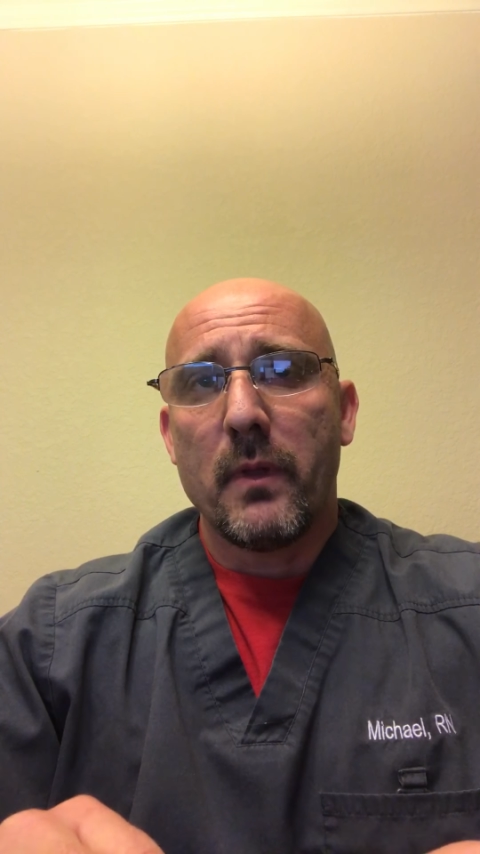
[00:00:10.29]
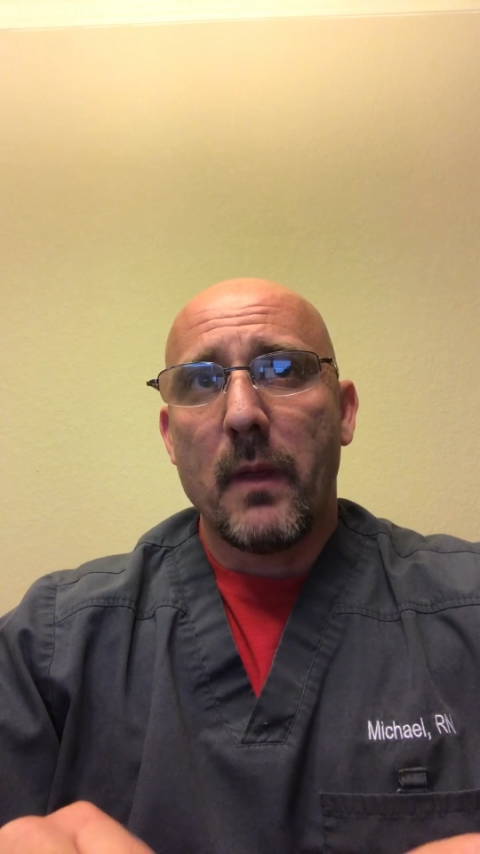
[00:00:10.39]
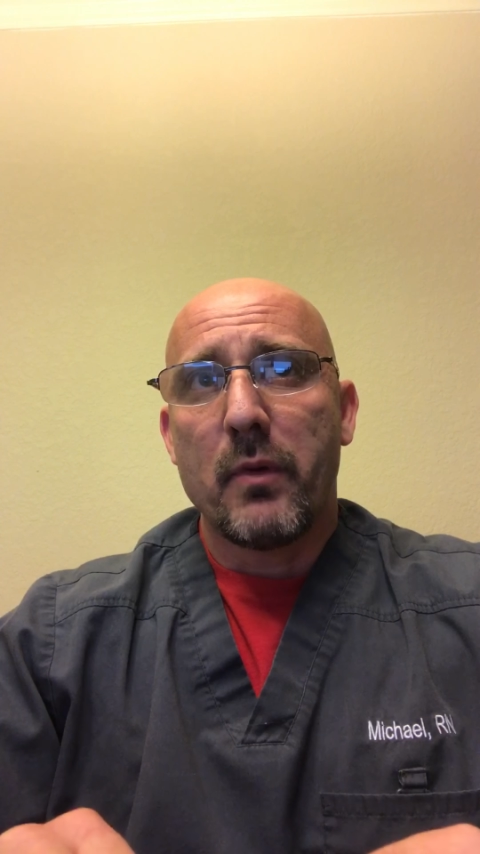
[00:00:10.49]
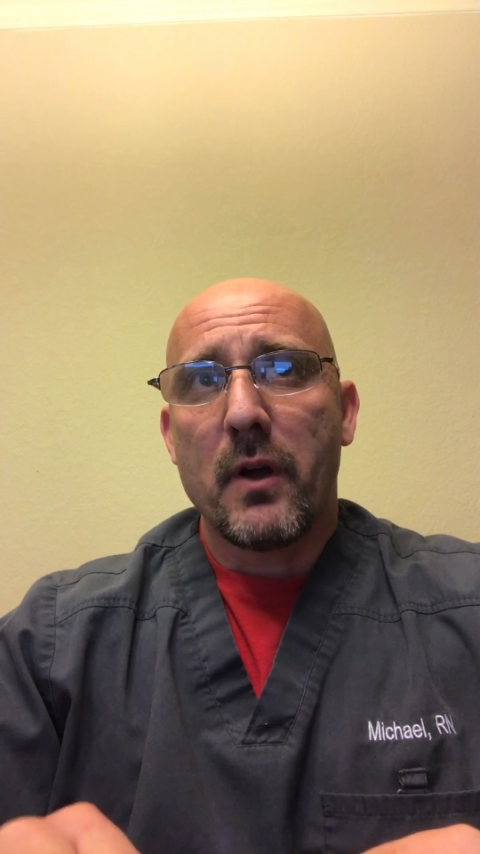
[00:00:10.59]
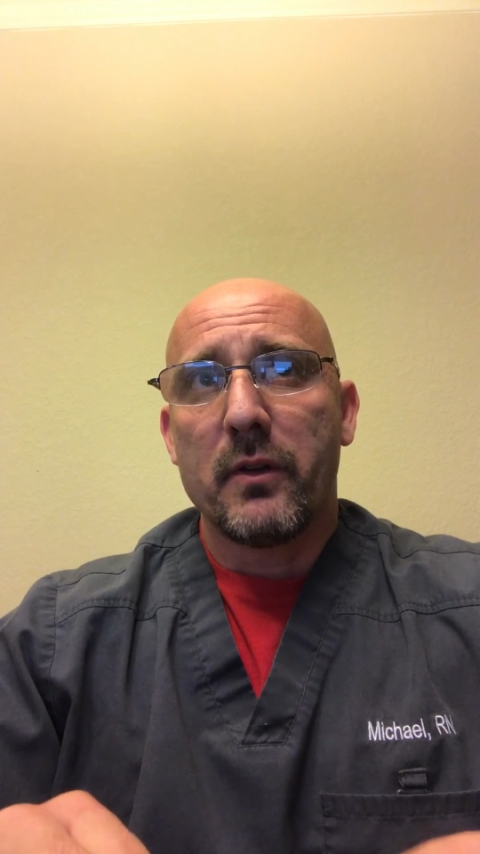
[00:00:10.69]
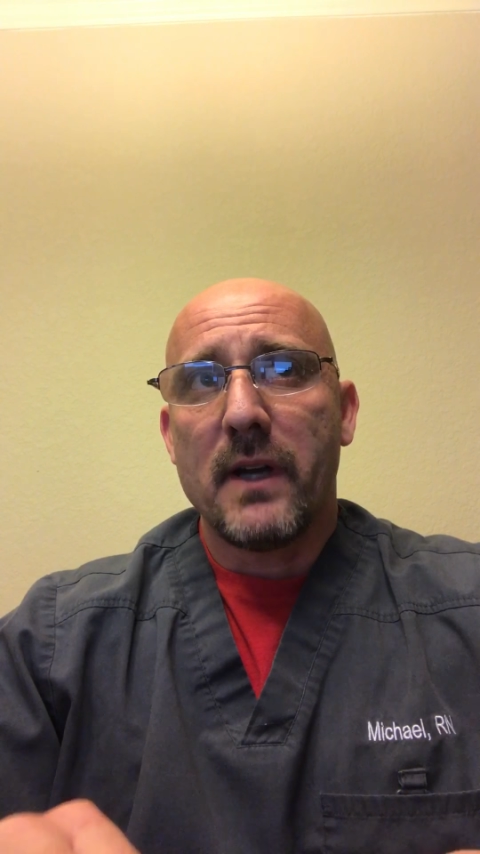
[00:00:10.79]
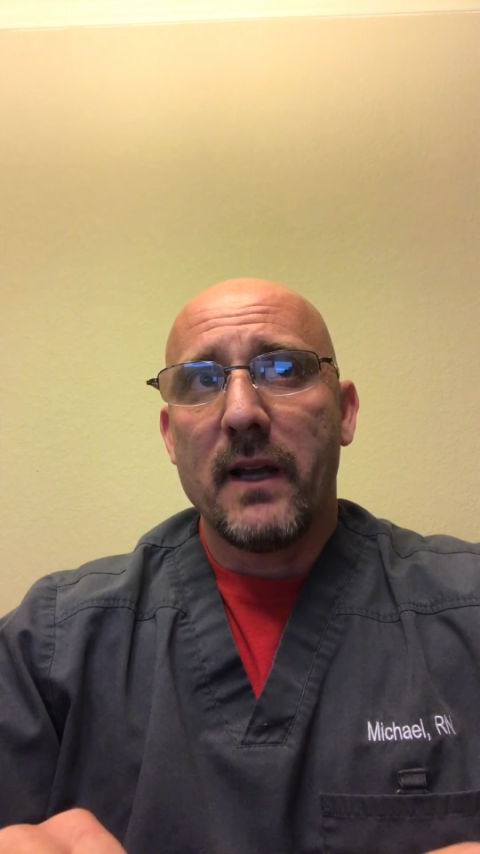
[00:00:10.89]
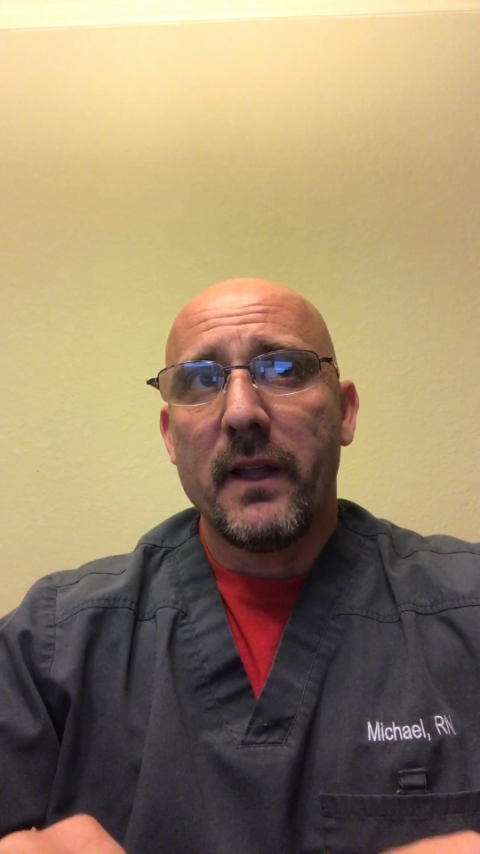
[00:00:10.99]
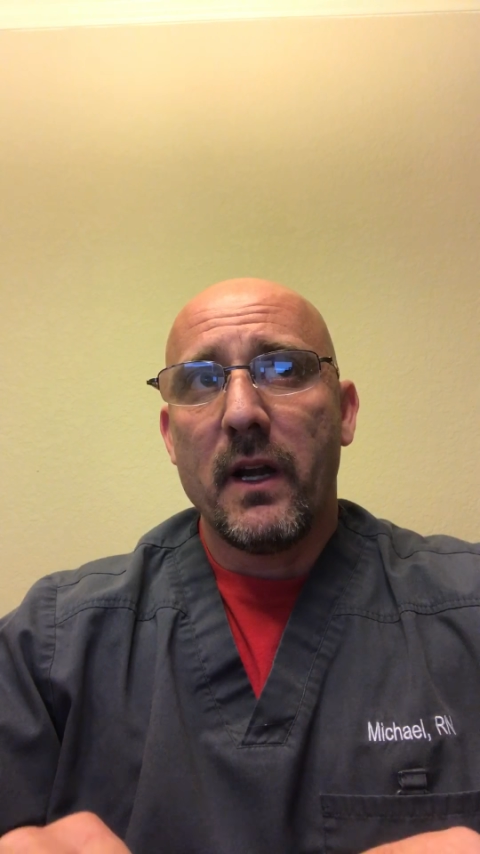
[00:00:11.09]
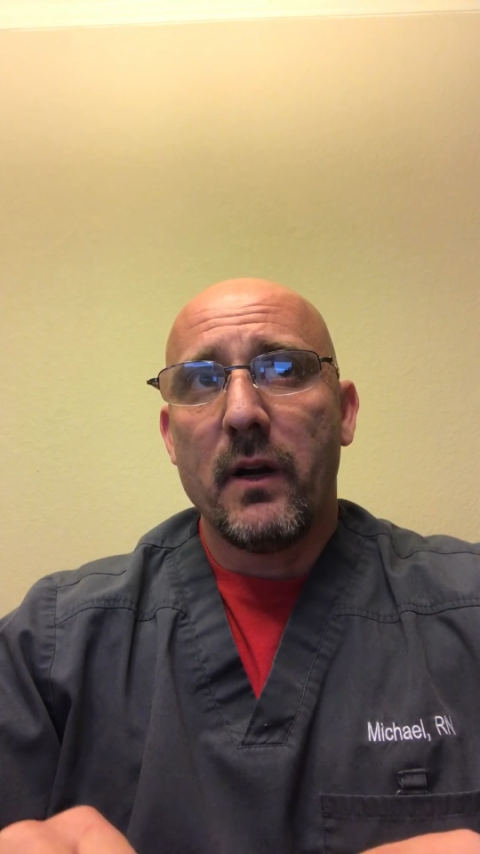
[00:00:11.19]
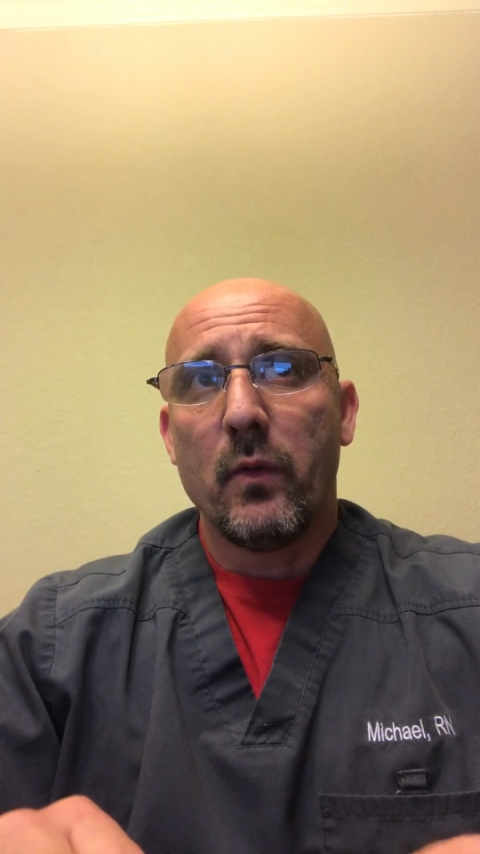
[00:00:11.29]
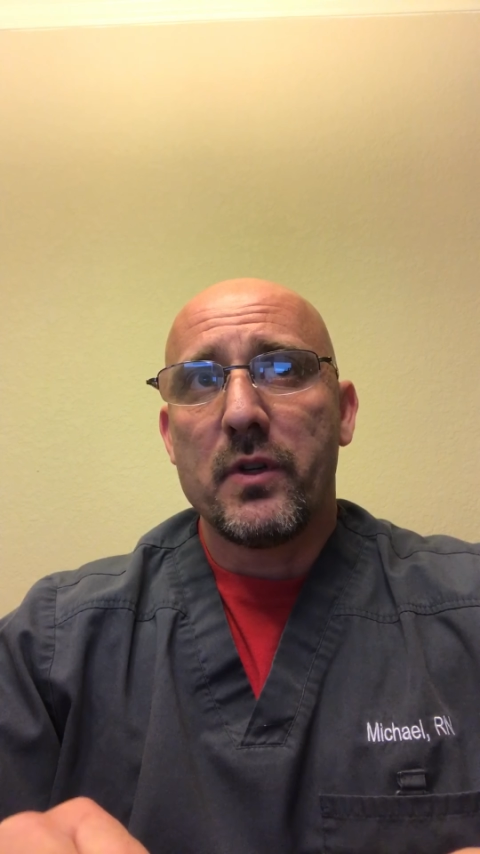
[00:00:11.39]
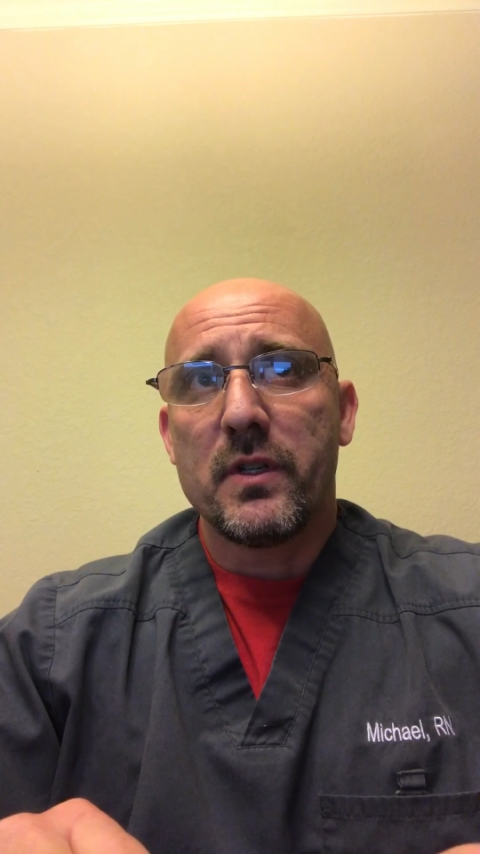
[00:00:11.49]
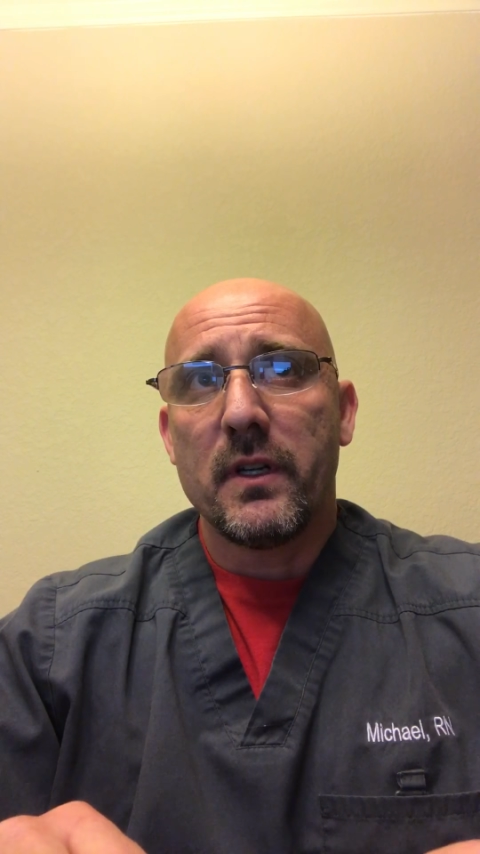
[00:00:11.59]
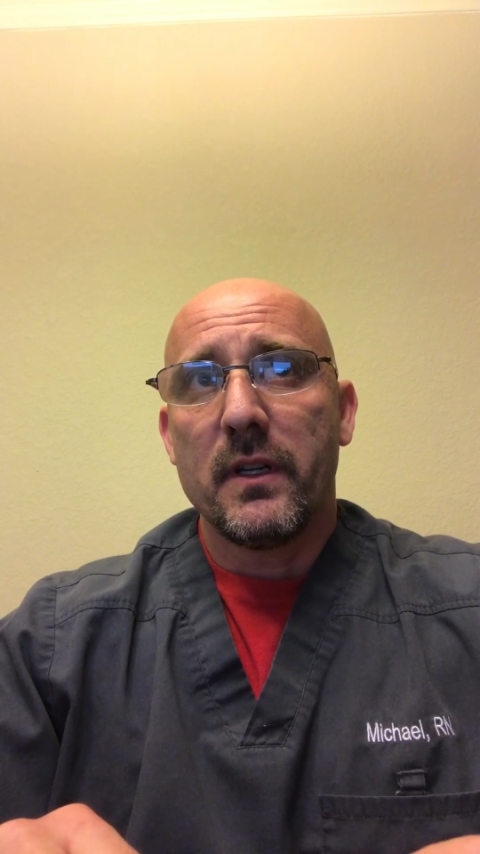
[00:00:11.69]
the bronchodilator,
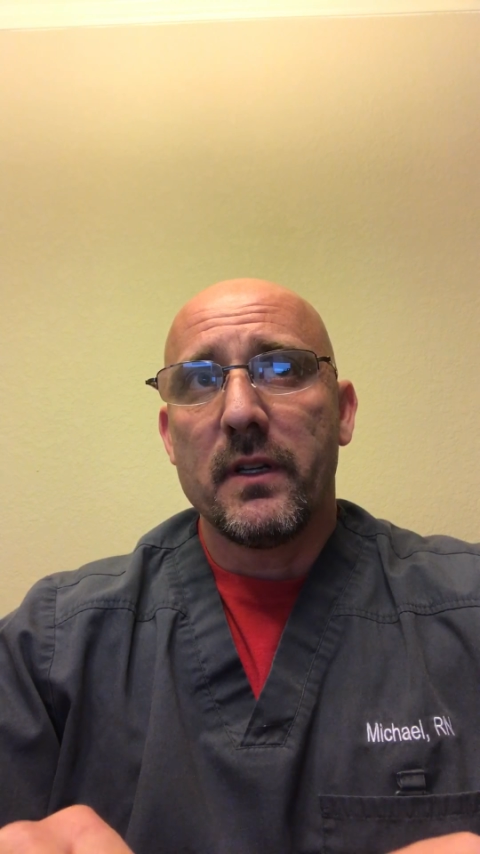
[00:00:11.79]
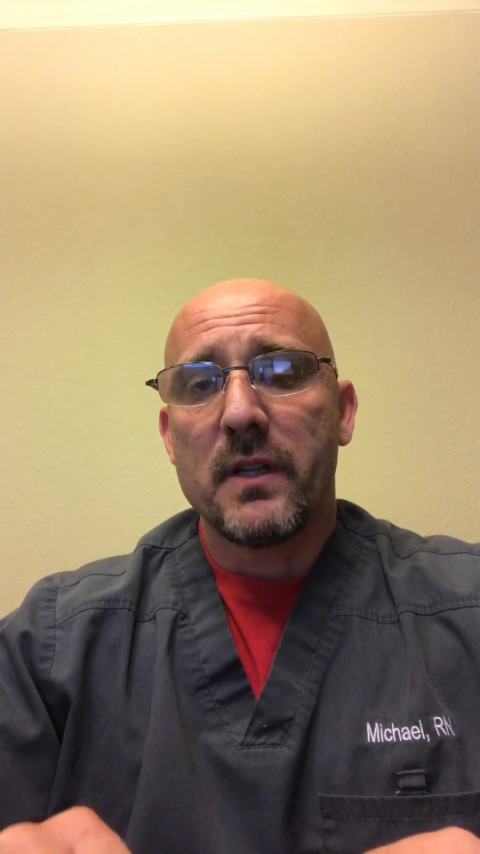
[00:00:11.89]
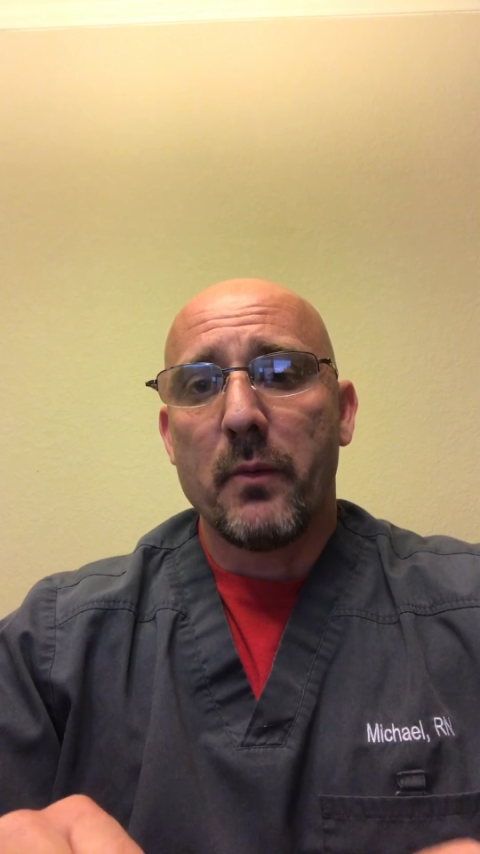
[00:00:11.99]
which is